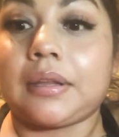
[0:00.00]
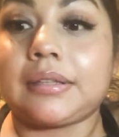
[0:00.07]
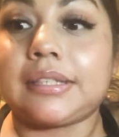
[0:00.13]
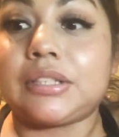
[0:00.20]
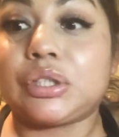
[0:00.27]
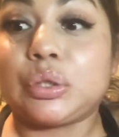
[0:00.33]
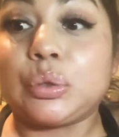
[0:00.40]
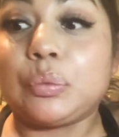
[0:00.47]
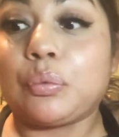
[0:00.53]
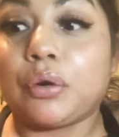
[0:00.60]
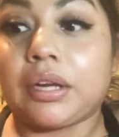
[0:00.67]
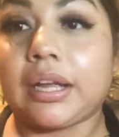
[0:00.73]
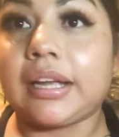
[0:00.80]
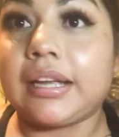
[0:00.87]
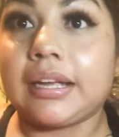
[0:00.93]
did two
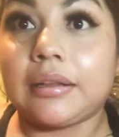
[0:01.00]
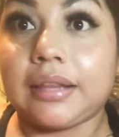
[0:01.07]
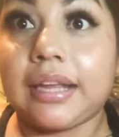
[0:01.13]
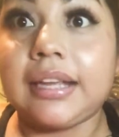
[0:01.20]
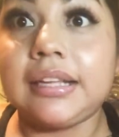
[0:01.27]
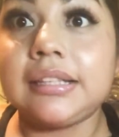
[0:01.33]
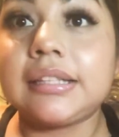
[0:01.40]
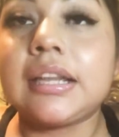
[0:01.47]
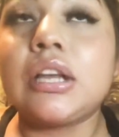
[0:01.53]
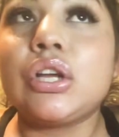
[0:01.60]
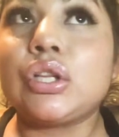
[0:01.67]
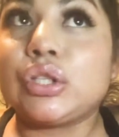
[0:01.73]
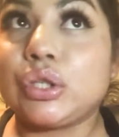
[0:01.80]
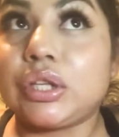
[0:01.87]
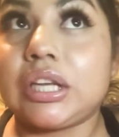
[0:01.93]
more line, lanes
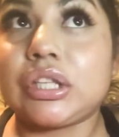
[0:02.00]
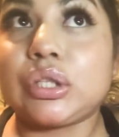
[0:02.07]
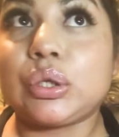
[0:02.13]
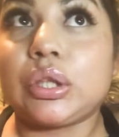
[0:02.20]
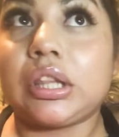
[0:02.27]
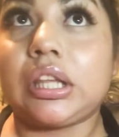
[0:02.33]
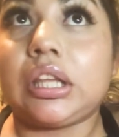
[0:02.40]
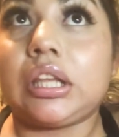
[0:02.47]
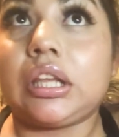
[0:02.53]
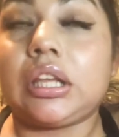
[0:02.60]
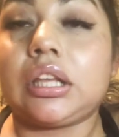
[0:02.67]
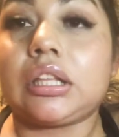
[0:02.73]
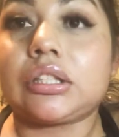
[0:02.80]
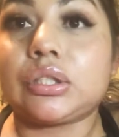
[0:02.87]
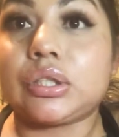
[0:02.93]
to get to
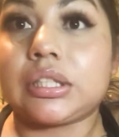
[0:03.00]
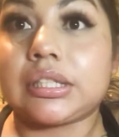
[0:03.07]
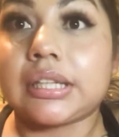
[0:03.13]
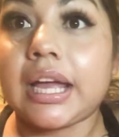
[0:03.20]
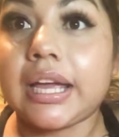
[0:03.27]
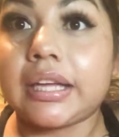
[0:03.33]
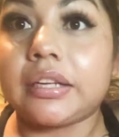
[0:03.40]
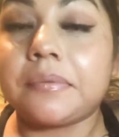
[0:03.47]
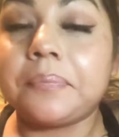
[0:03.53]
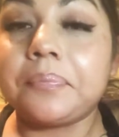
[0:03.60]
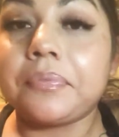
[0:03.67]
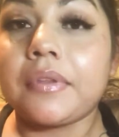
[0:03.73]
the to the side.